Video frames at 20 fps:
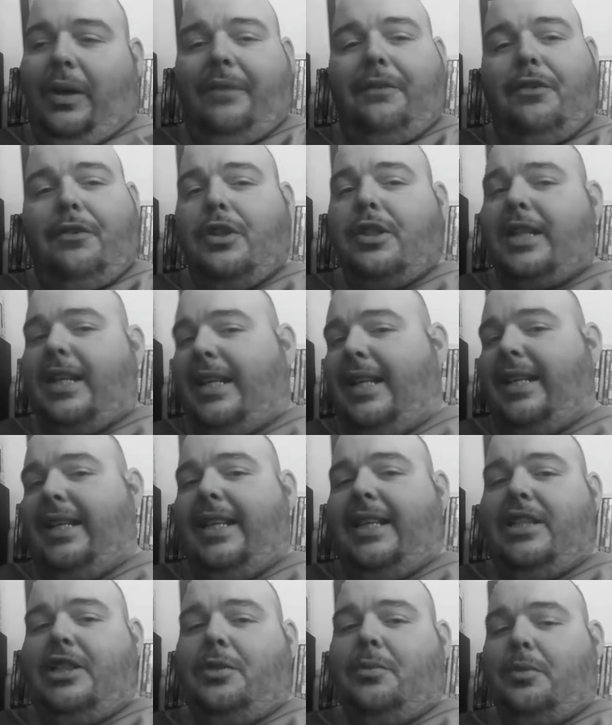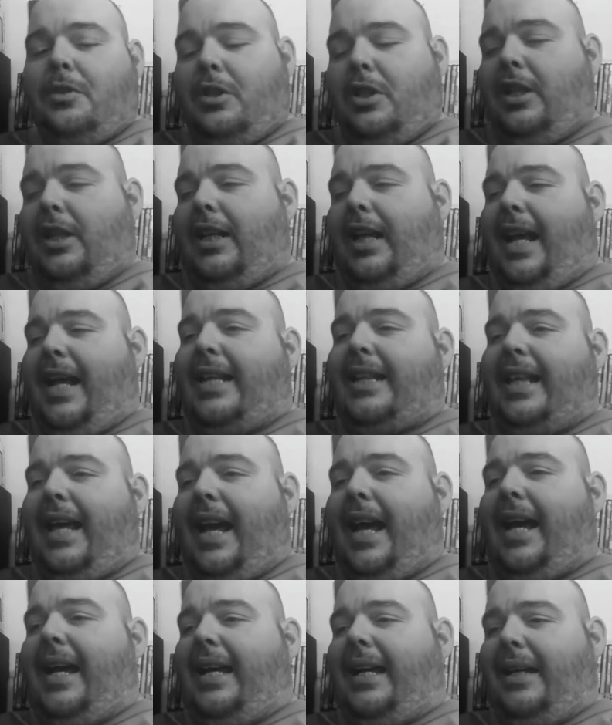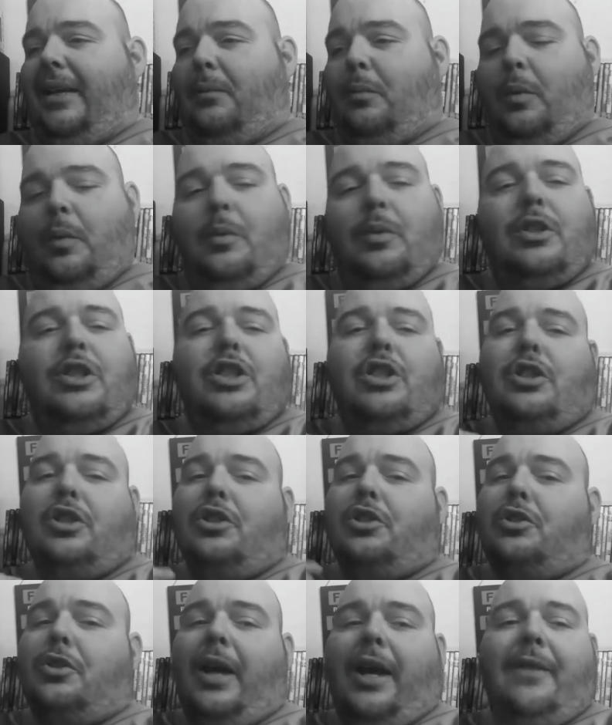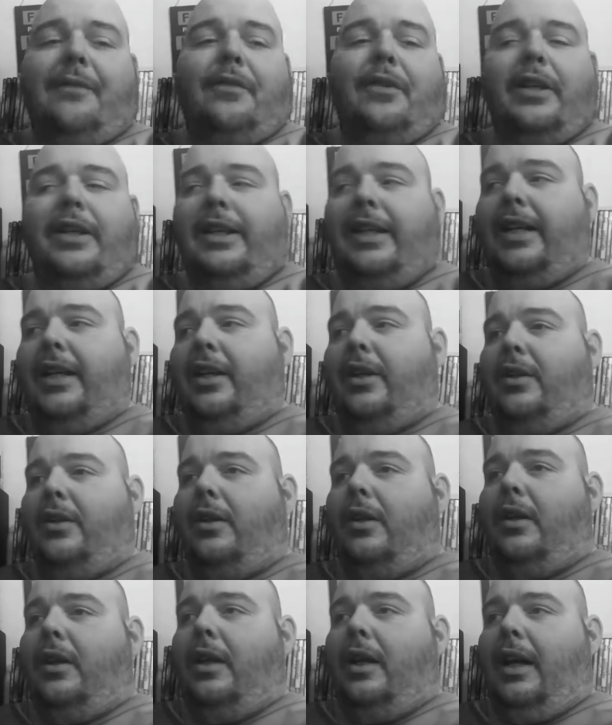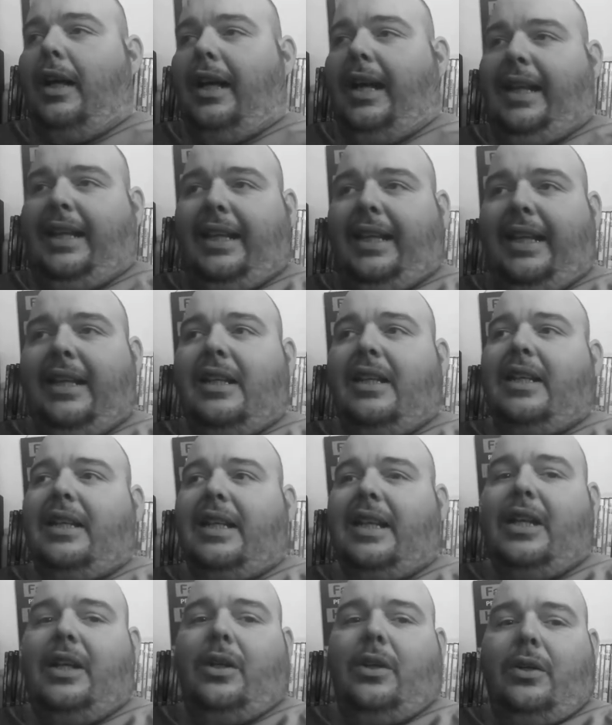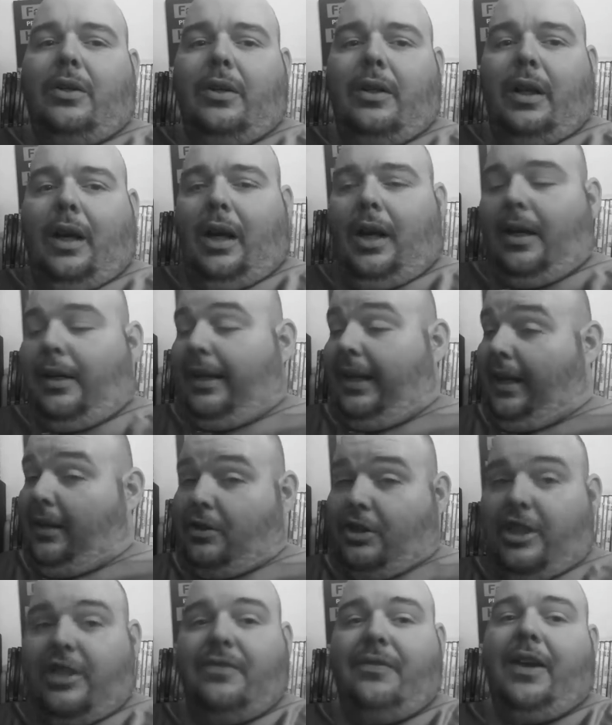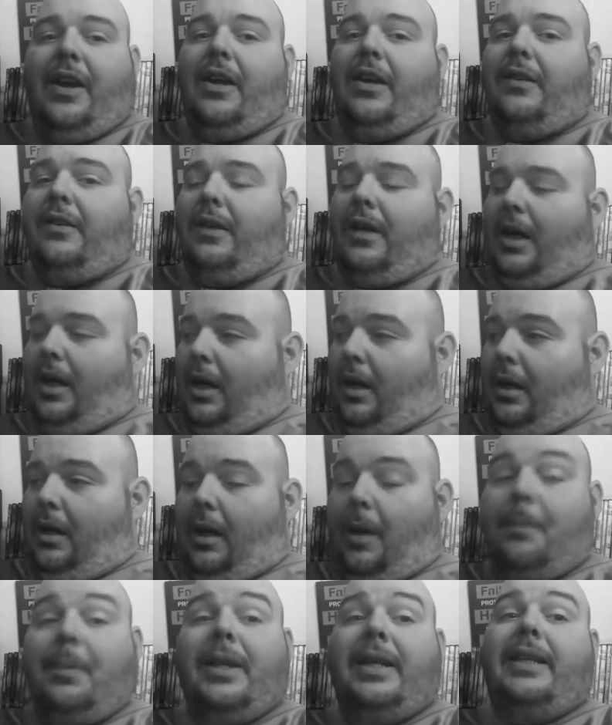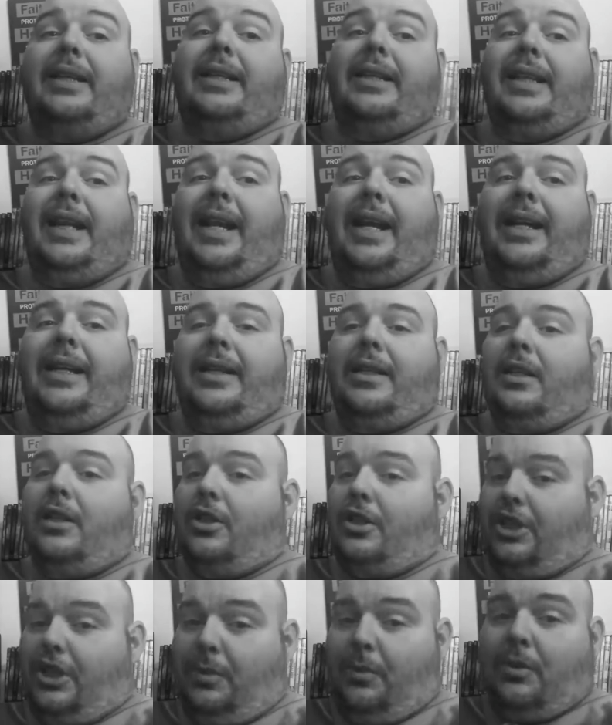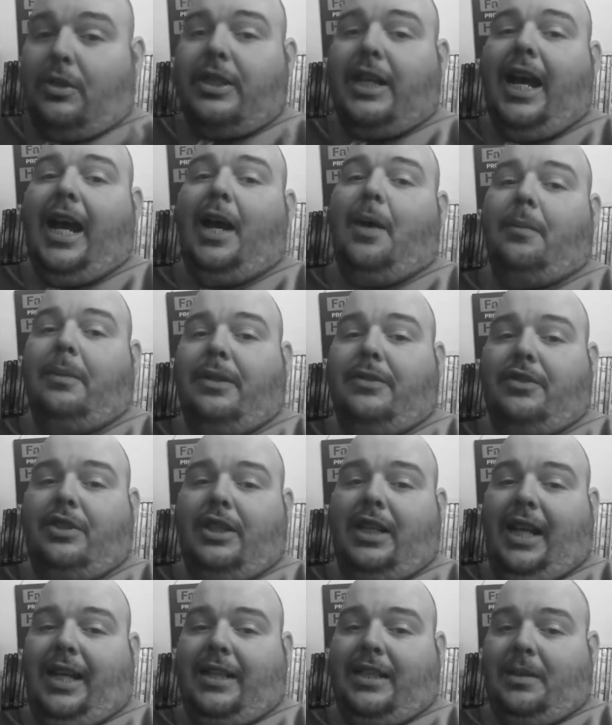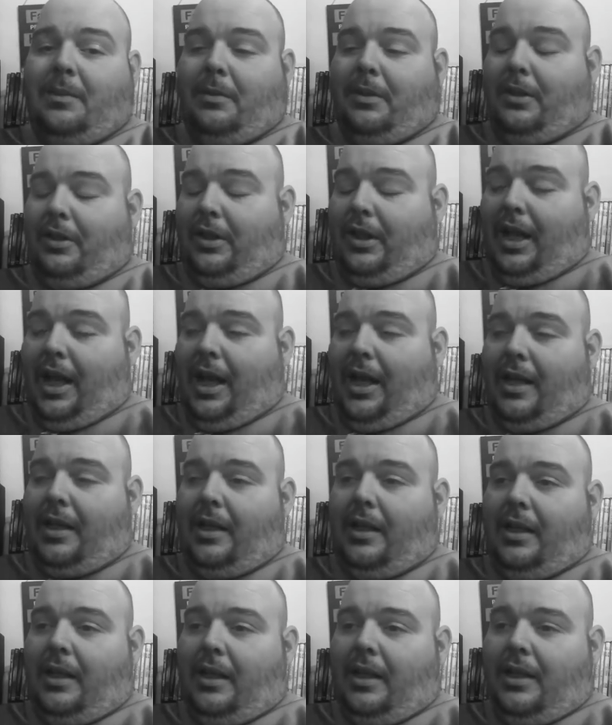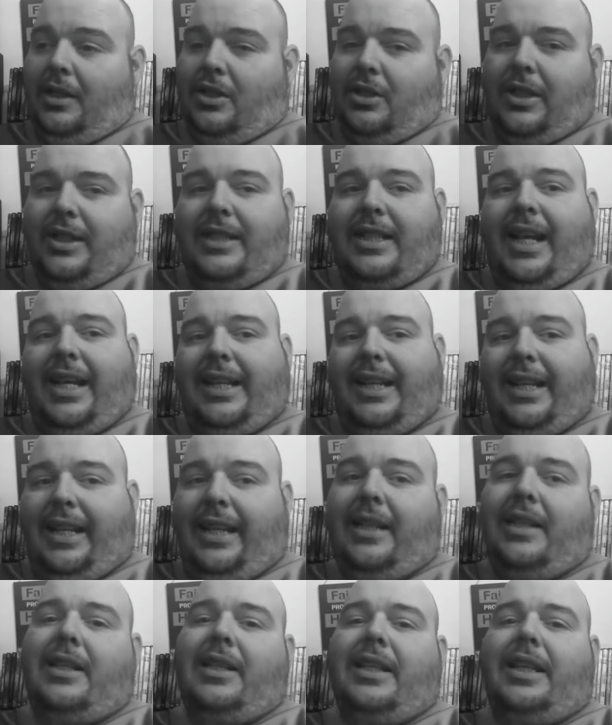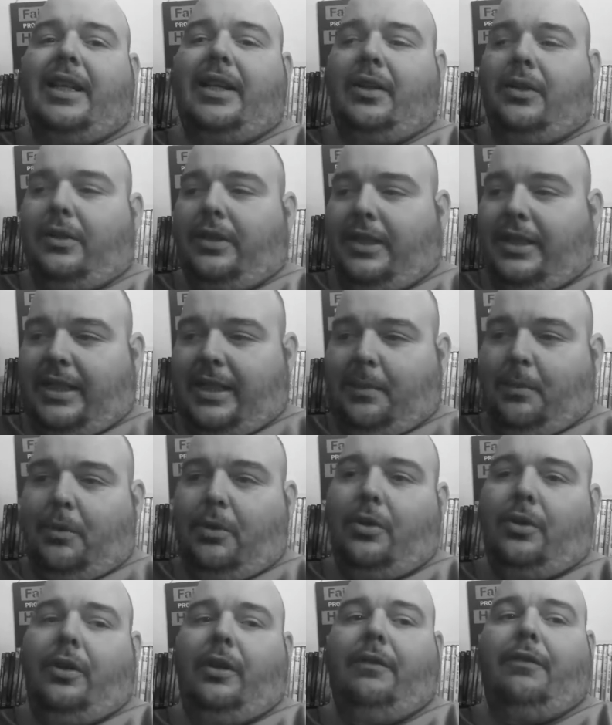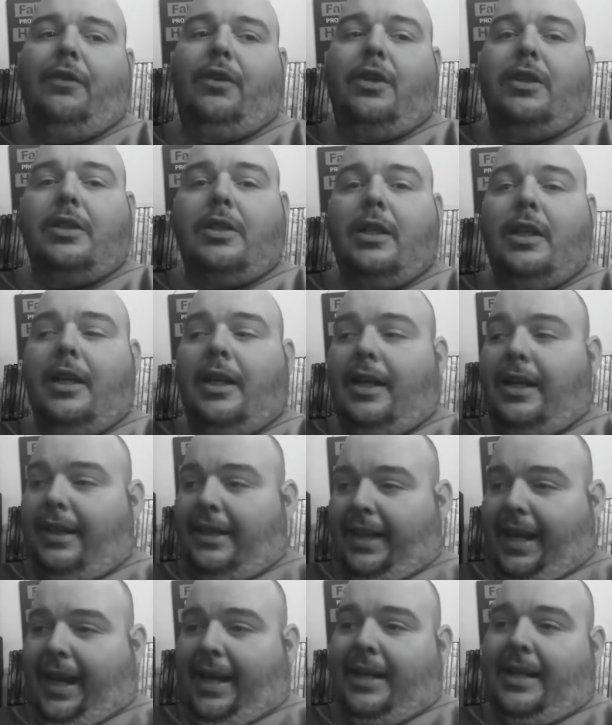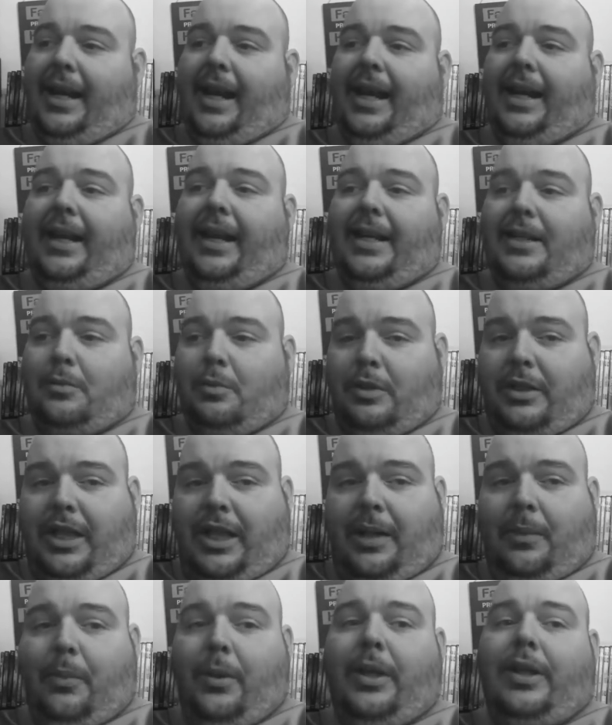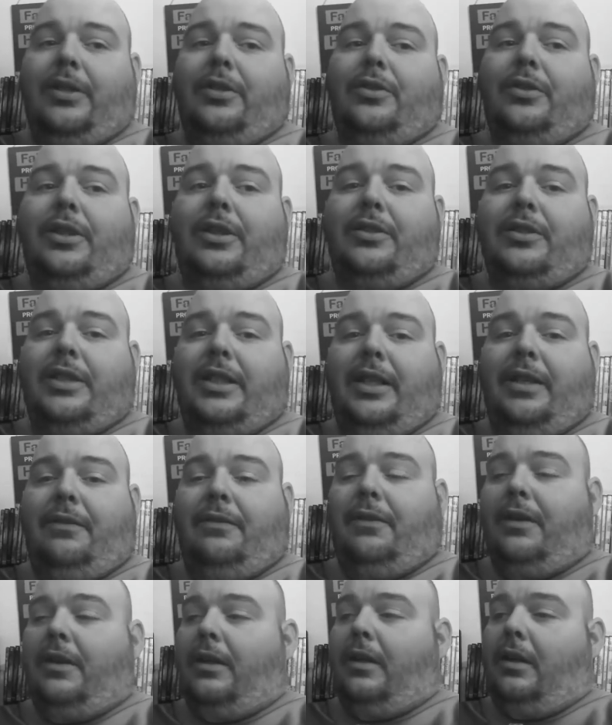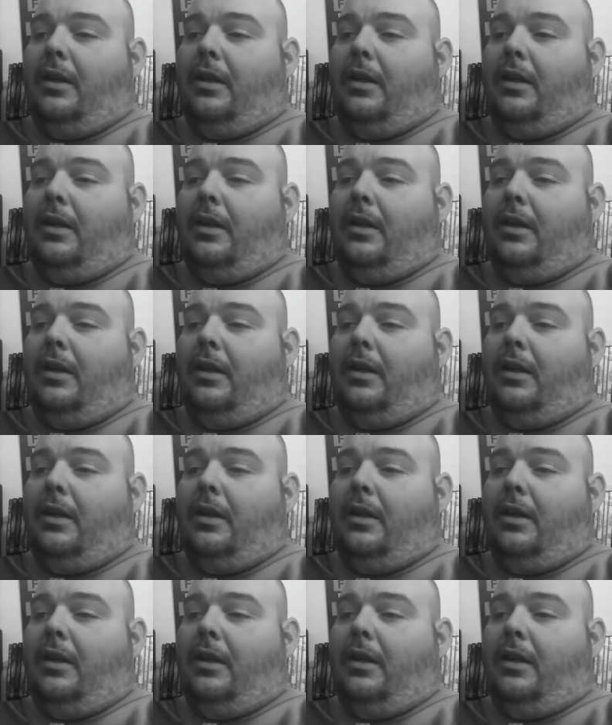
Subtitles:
know, at first I didn't think she was going to like that. And we were just going to try it for a year. And at the end of the year, now she's very, opinionated. She will tell me if she likes something or not. So I said, at the end of the year, December 31st, that night, as we're celebrating New Year's Eve,